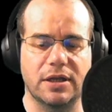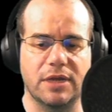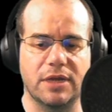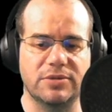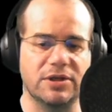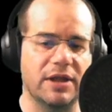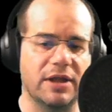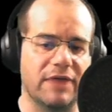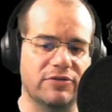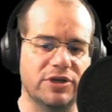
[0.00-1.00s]
I'm still
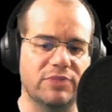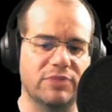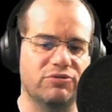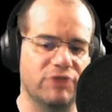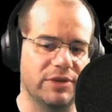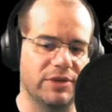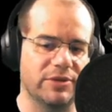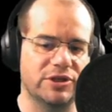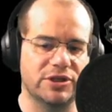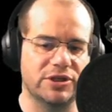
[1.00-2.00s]
averaging pretty
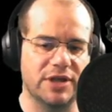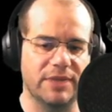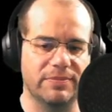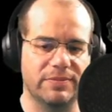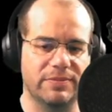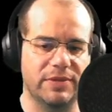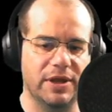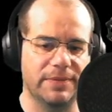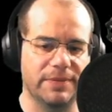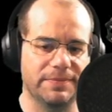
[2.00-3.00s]
much the same, okay?